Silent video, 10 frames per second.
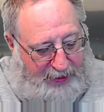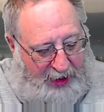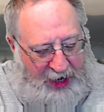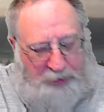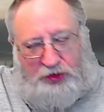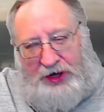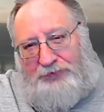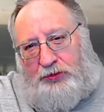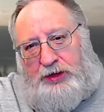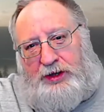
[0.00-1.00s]
I will
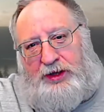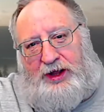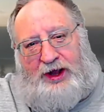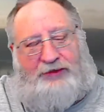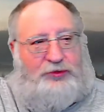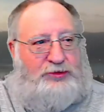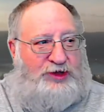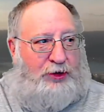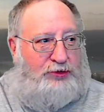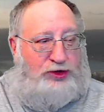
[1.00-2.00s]
never ever
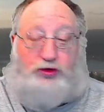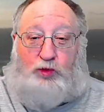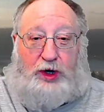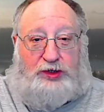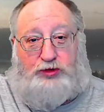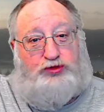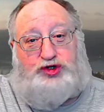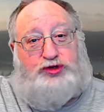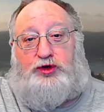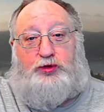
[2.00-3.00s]
tell you what you
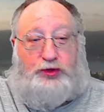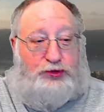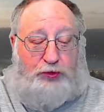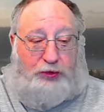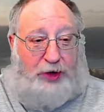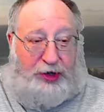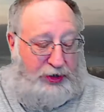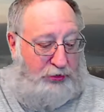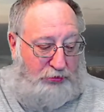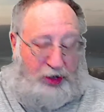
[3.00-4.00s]
should do with your money.
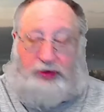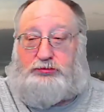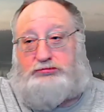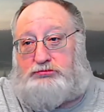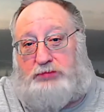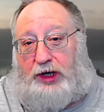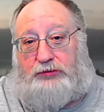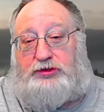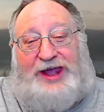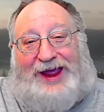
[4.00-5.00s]
I don't I
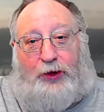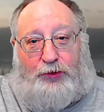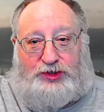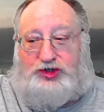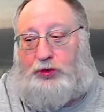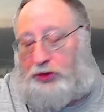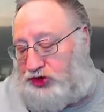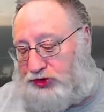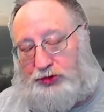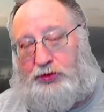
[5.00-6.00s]
don't care. It's yours.
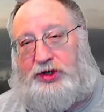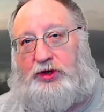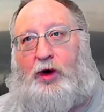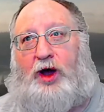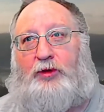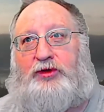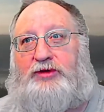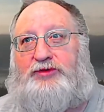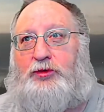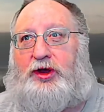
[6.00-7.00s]
You do what you want with it.
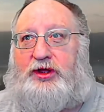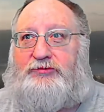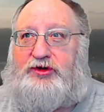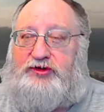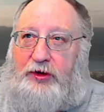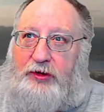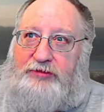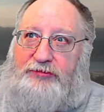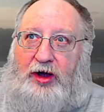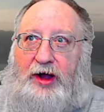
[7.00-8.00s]
If you want to give to charity,
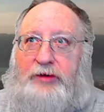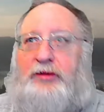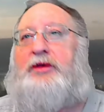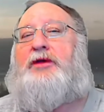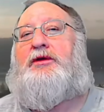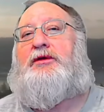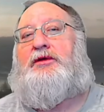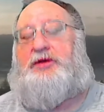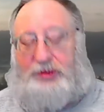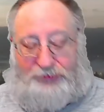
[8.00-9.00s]
fine.
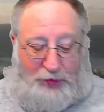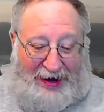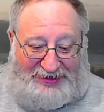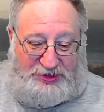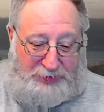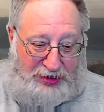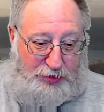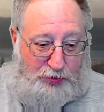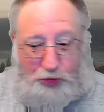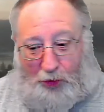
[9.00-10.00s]
If you ask me
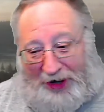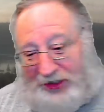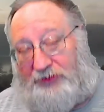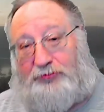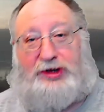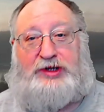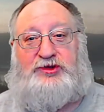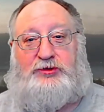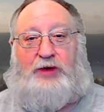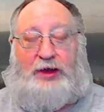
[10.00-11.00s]
who do I give money
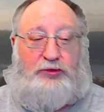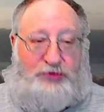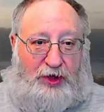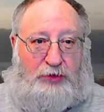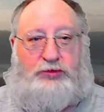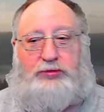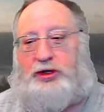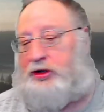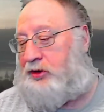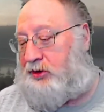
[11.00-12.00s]
to, I will tell you.
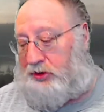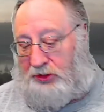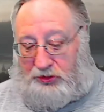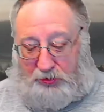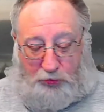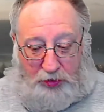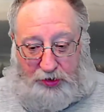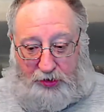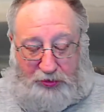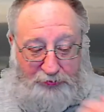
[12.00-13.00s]
Number one,
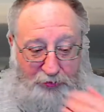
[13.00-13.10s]
I don't have a